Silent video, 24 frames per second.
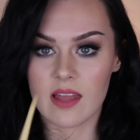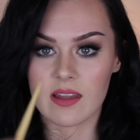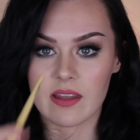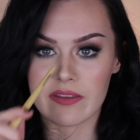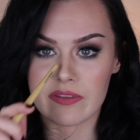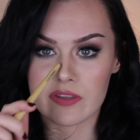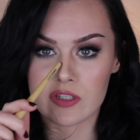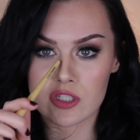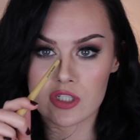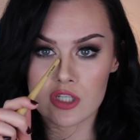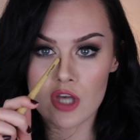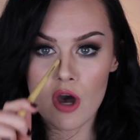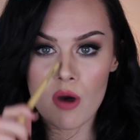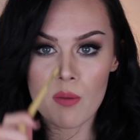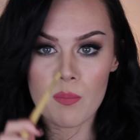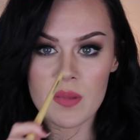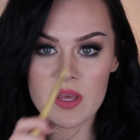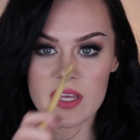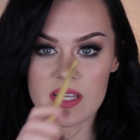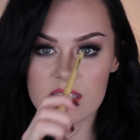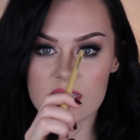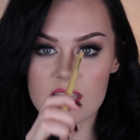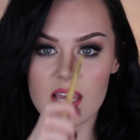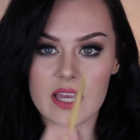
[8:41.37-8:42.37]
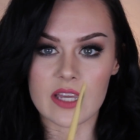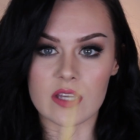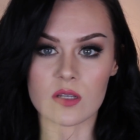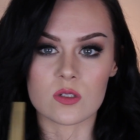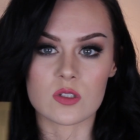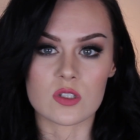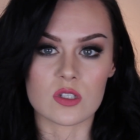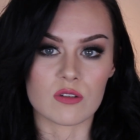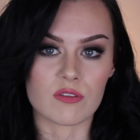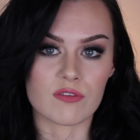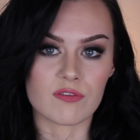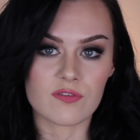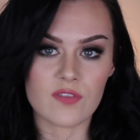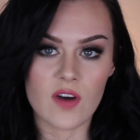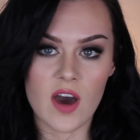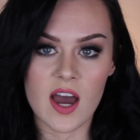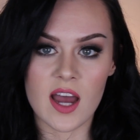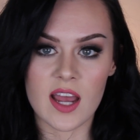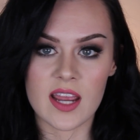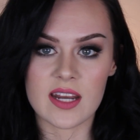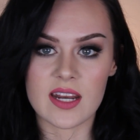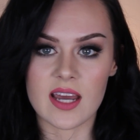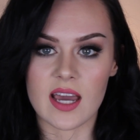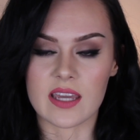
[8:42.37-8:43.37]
Like, the top bits I can do fine,